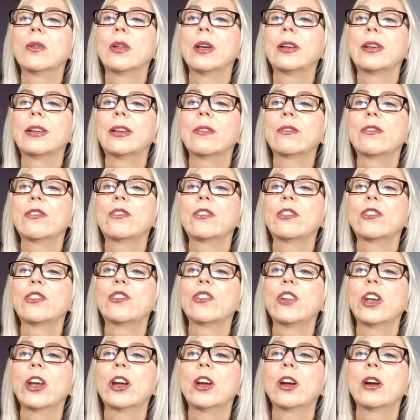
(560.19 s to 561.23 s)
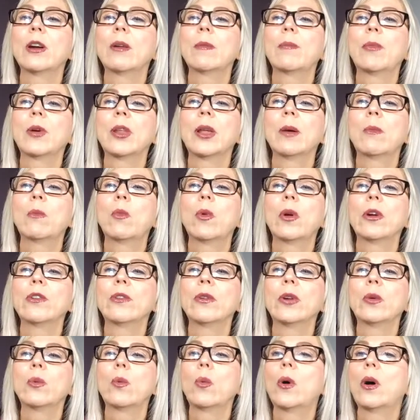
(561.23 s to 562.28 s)
gifts to share, but I'm
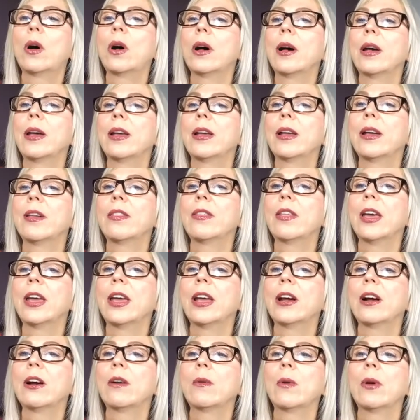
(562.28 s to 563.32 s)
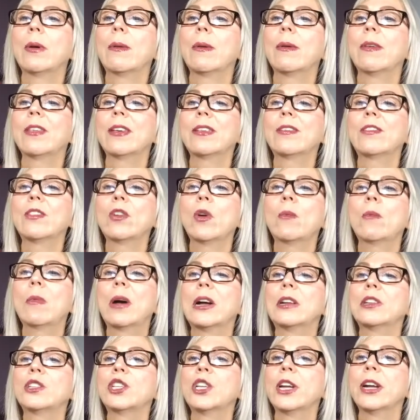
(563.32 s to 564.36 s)
wondering why they are, anyway, that's so
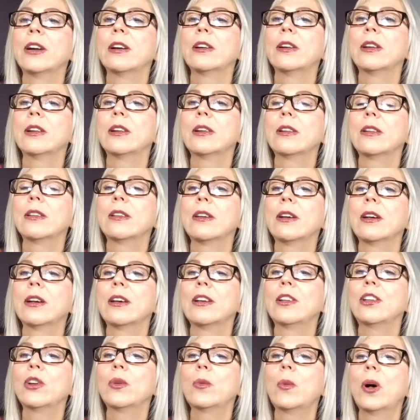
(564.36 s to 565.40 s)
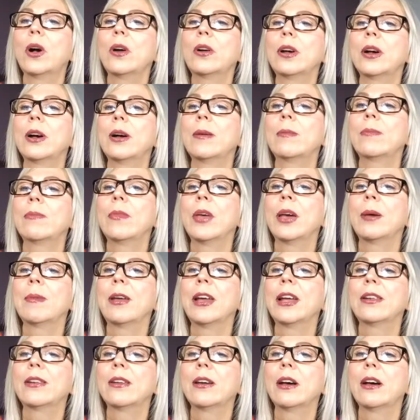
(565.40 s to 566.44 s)
much, Aaron. You're welcome,
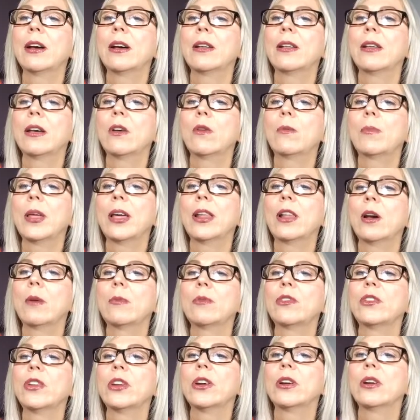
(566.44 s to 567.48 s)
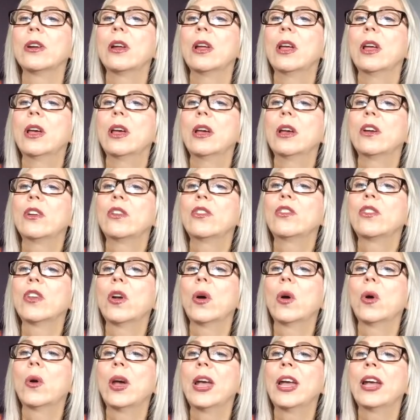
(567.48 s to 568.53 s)
Amanda. I hope that helps, dear.
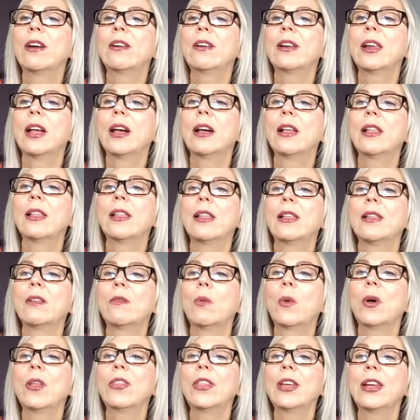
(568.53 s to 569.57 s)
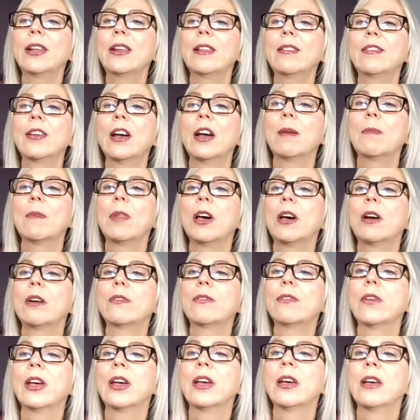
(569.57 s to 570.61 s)
So, Aaron, one thing at a time,
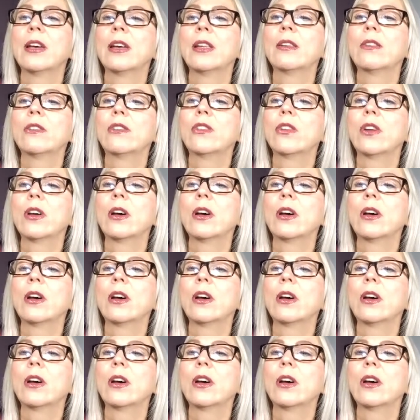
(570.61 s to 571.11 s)
love. And,